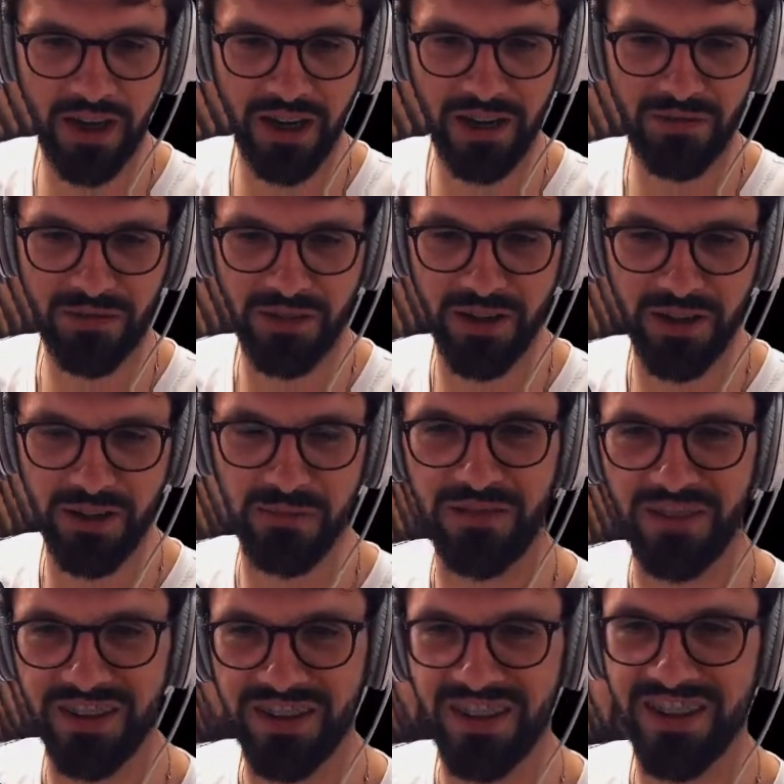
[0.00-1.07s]
frame
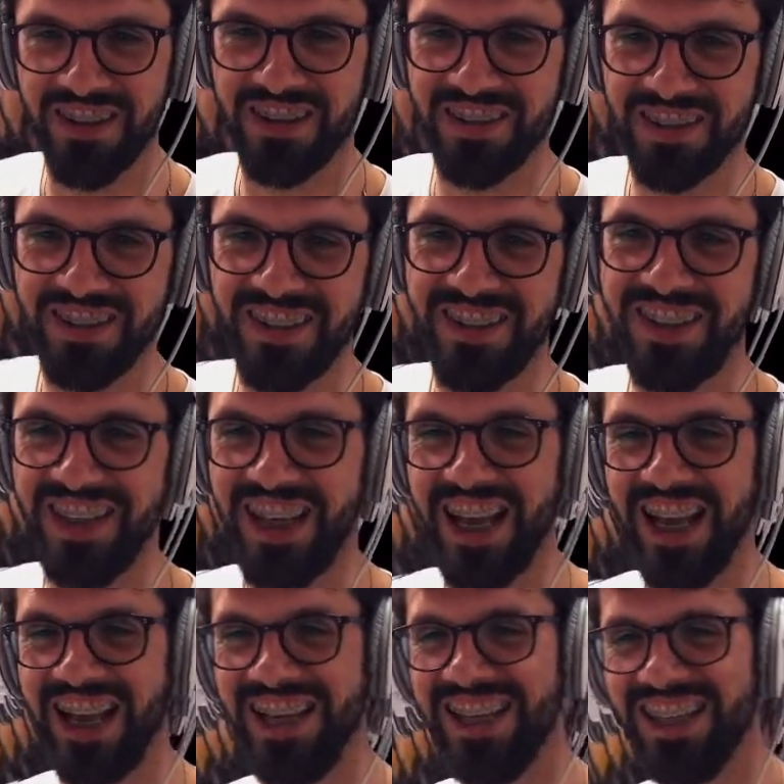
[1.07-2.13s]
buffering jealous. Yeah.
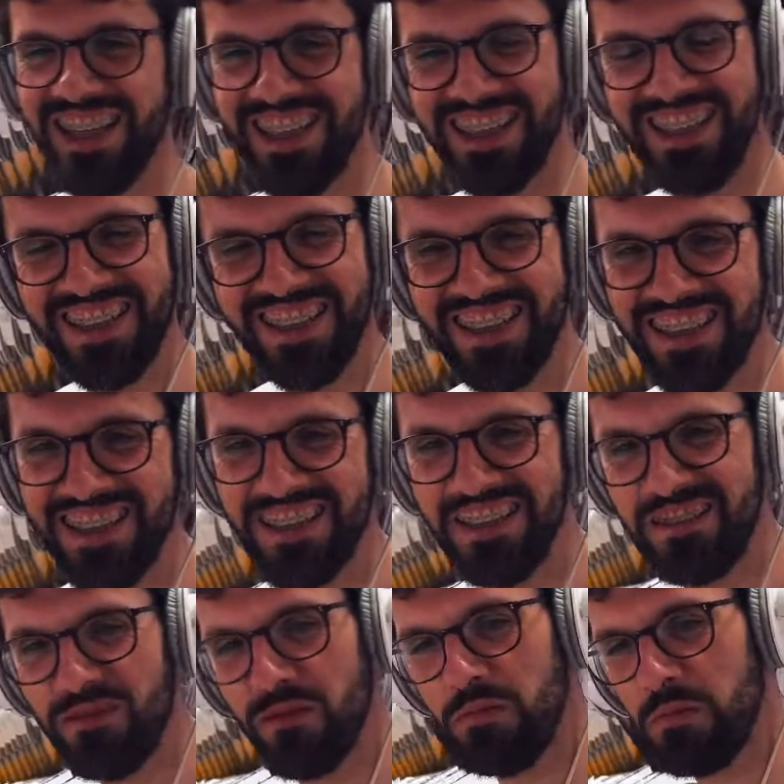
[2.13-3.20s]

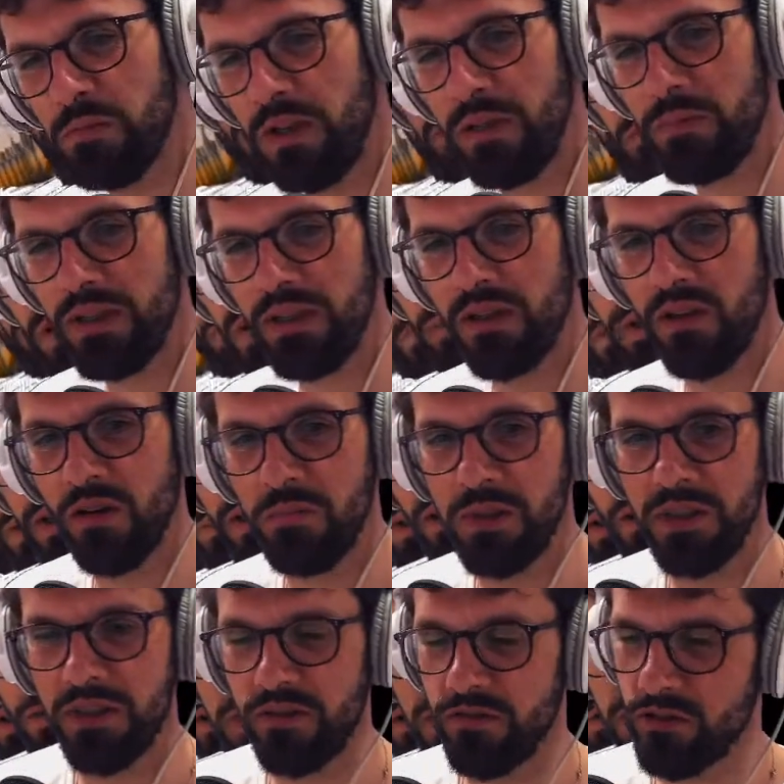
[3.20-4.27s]
Maybe
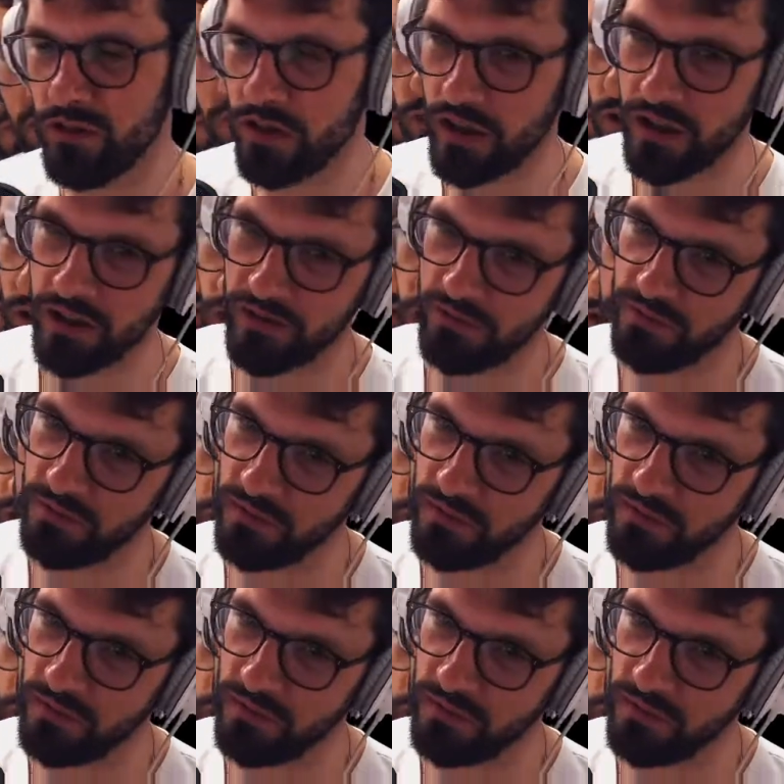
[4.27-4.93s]
Omi, if you get like a